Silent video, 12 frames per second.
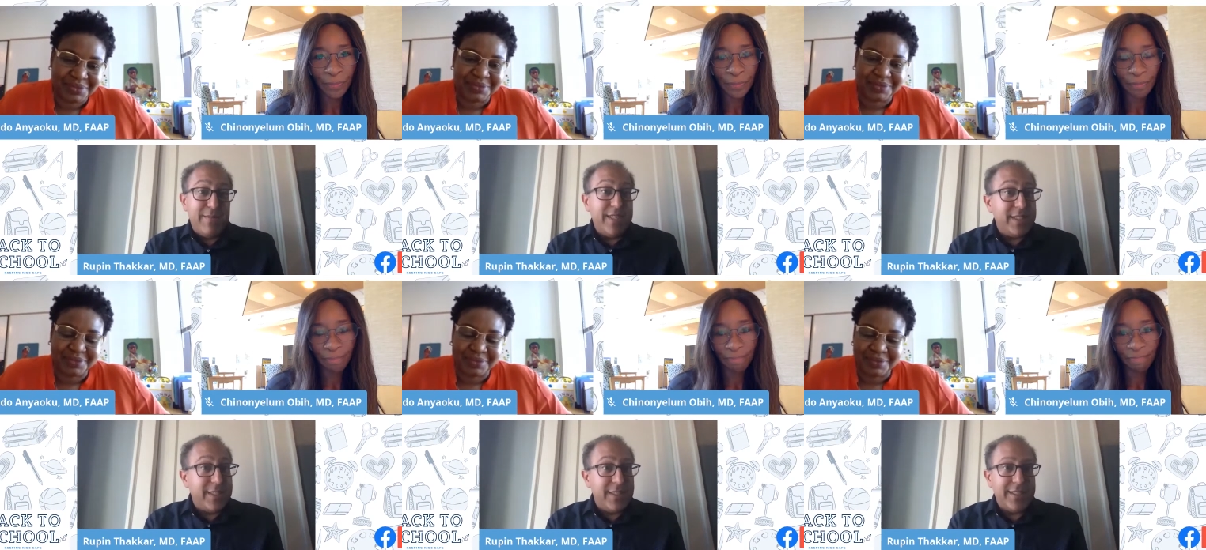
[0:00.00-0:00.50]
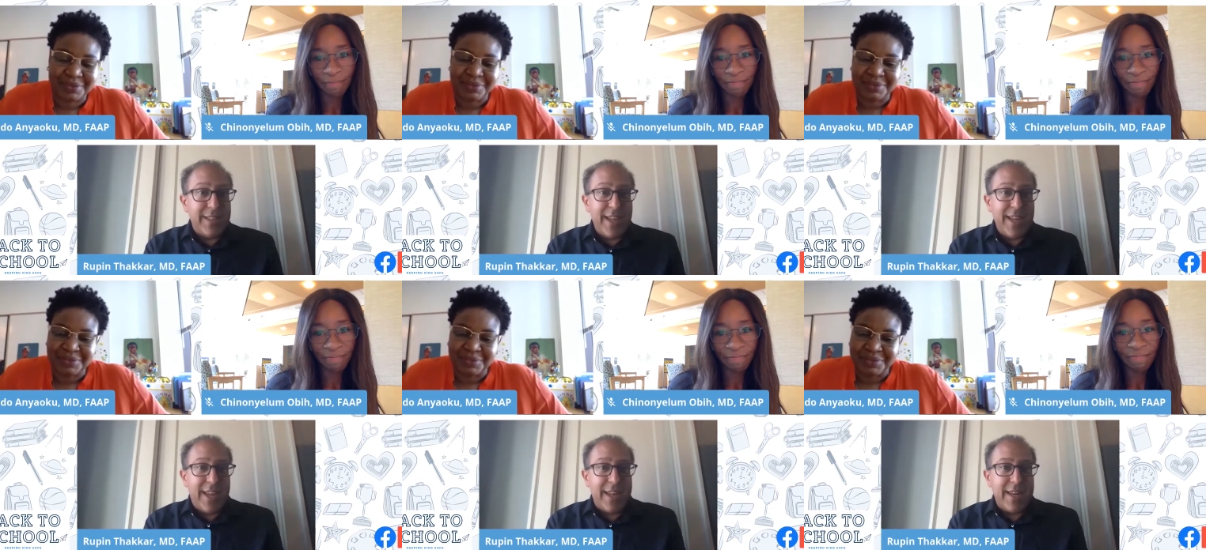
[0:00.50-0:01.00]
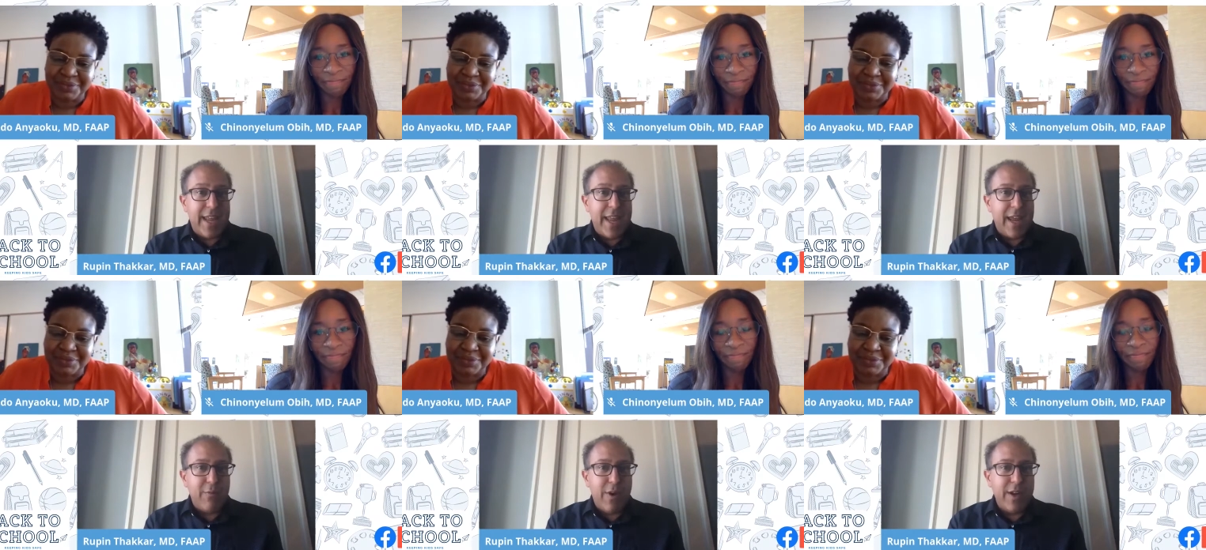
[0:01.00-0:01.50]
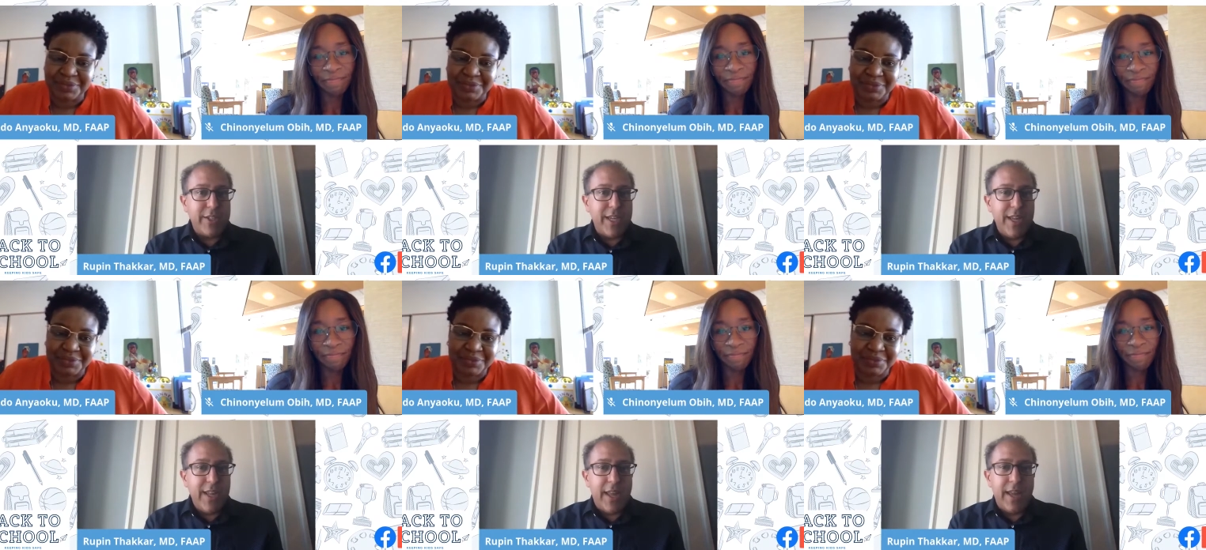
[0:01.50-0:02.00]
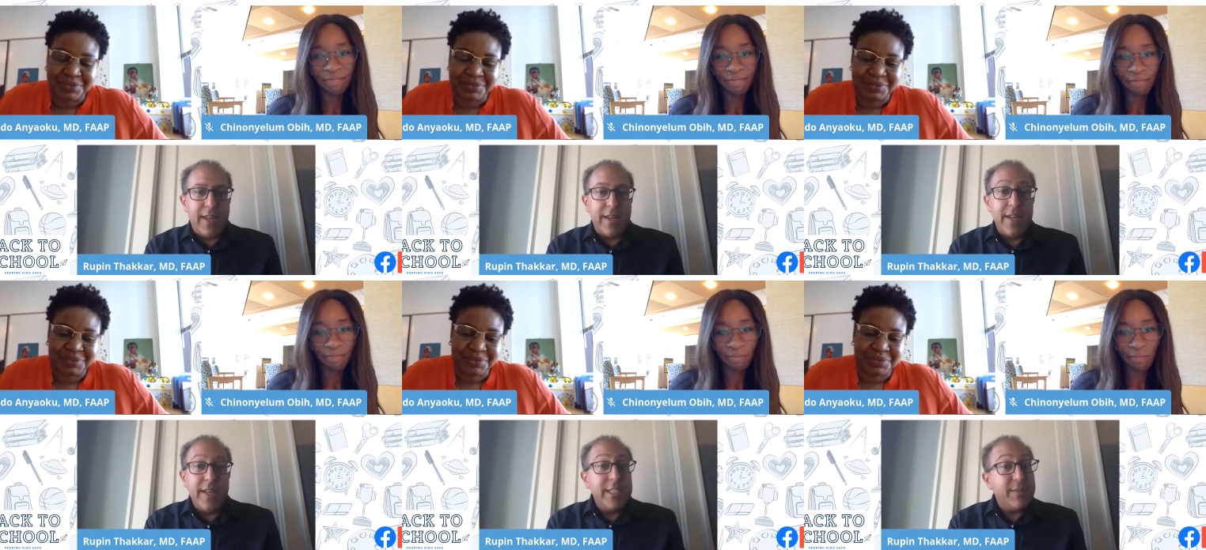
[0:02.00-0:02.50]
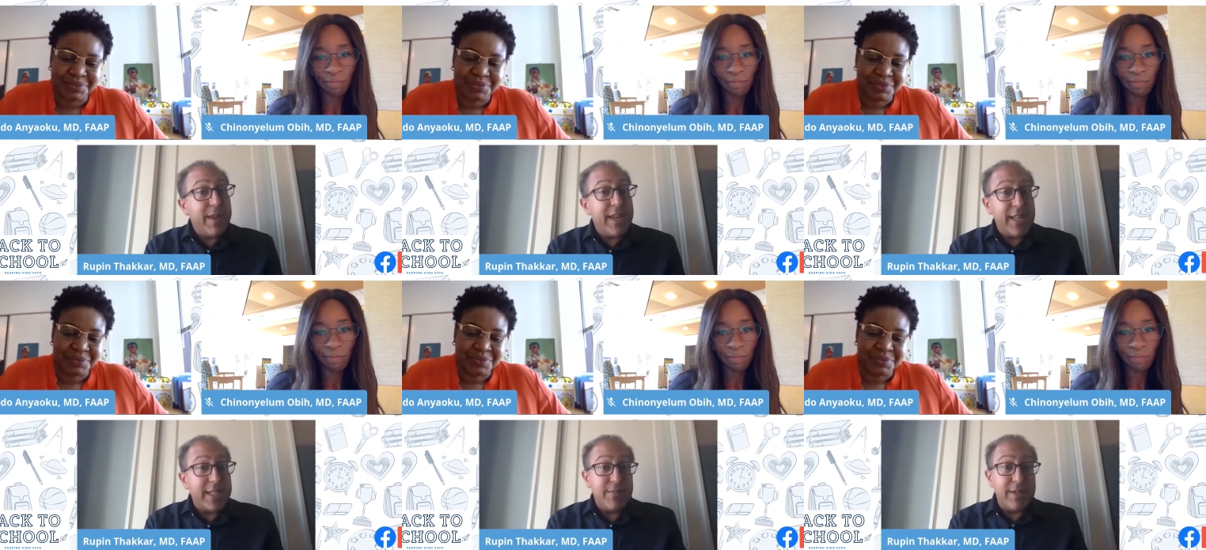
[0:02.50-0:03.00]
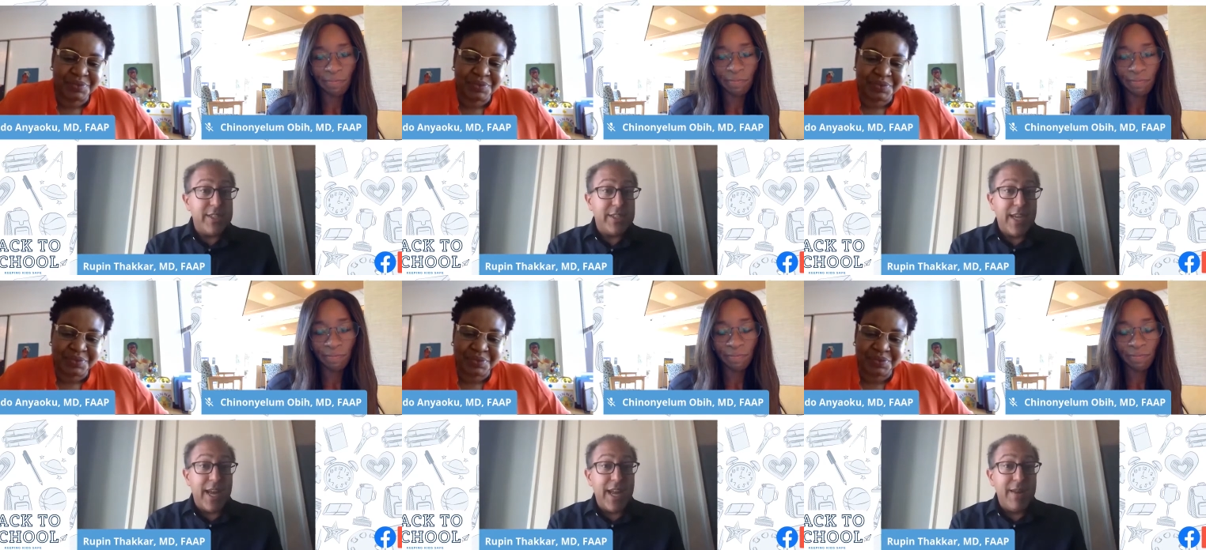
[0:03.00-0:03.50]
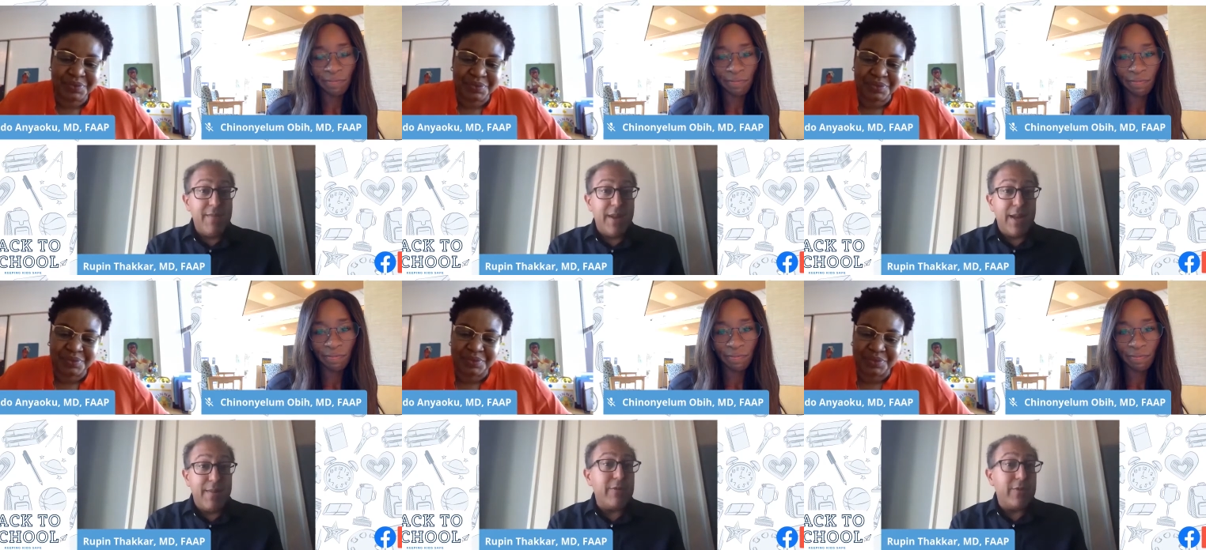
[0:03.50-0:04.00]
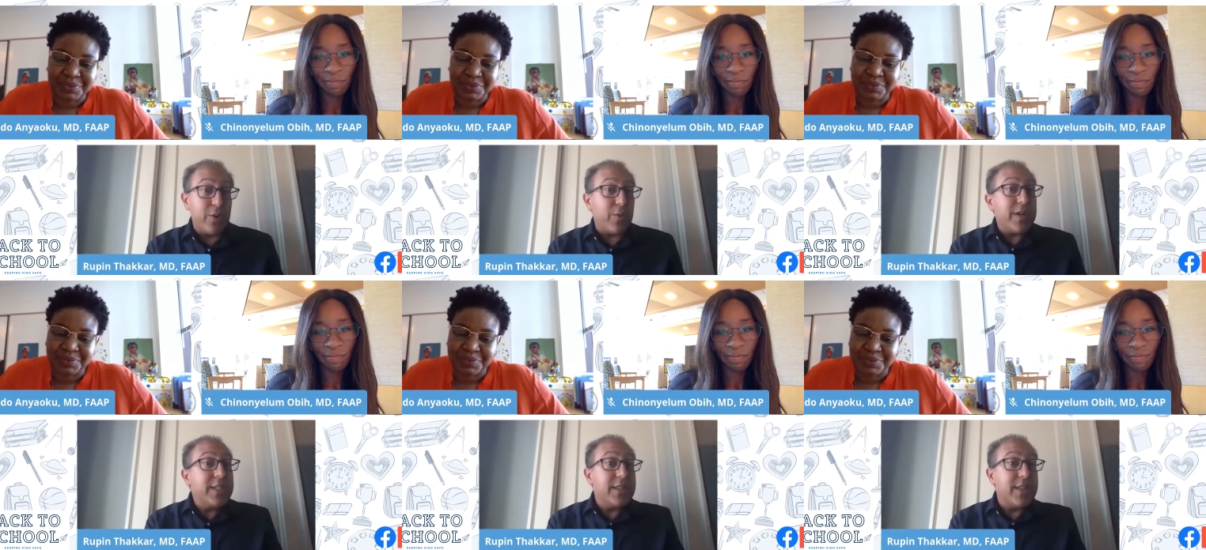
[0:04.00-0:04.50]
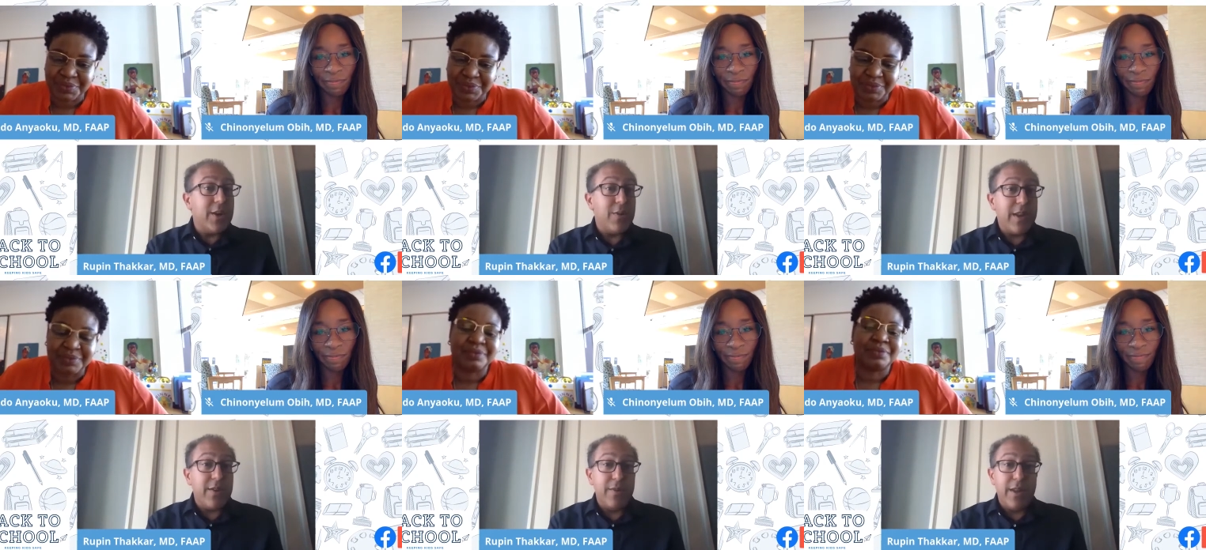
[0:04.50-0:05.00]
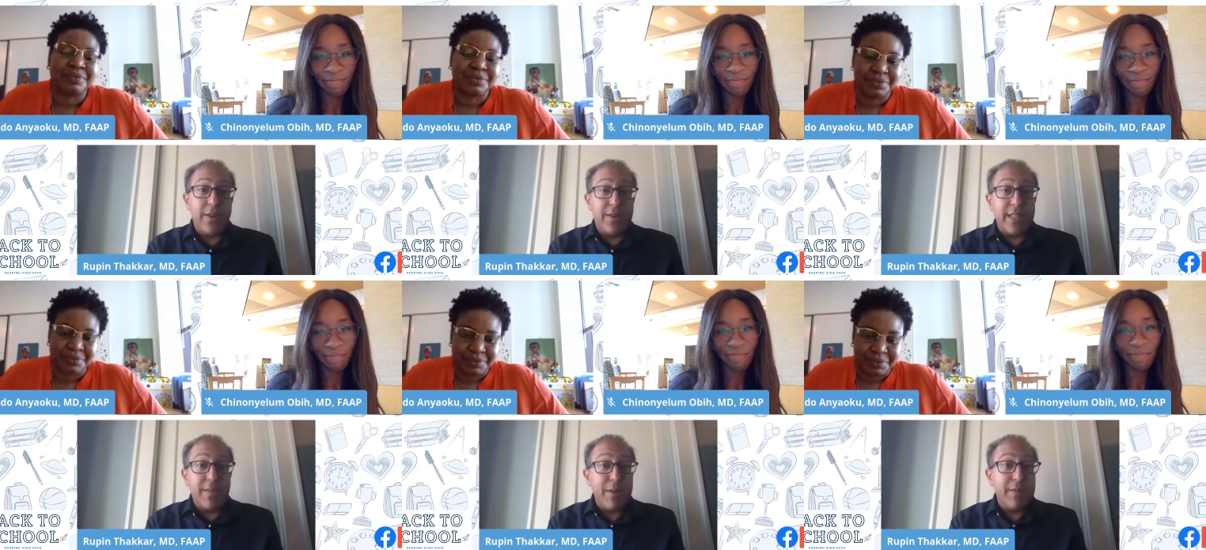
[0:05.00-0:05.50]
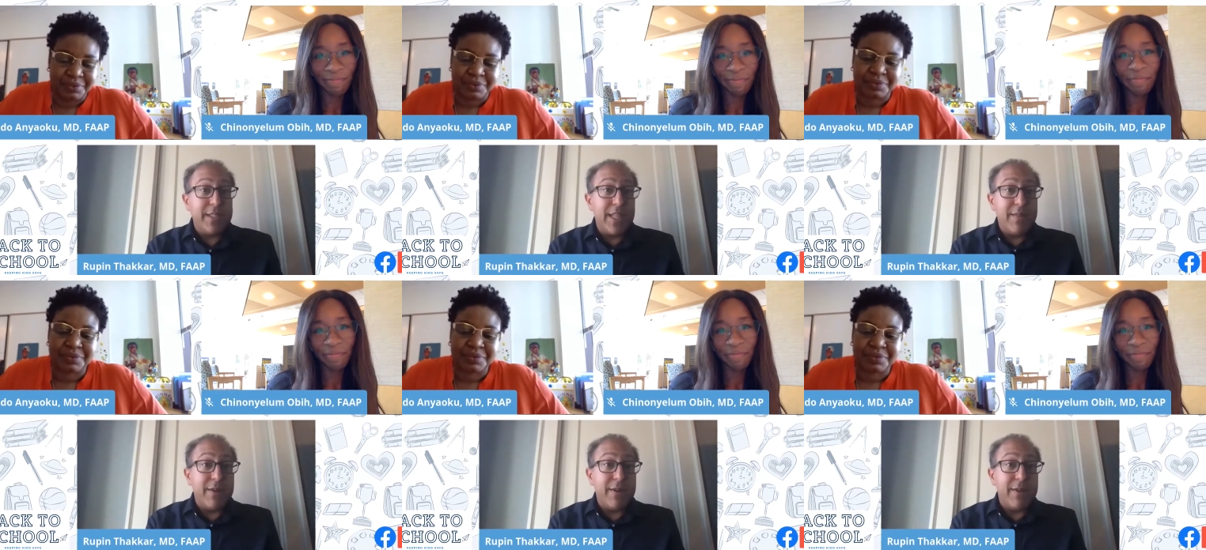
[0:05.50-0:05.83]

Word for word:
Speaker 1: distancing and hand washing and spending as much time um, outdoors you know when, you, when you're seeing people seeing them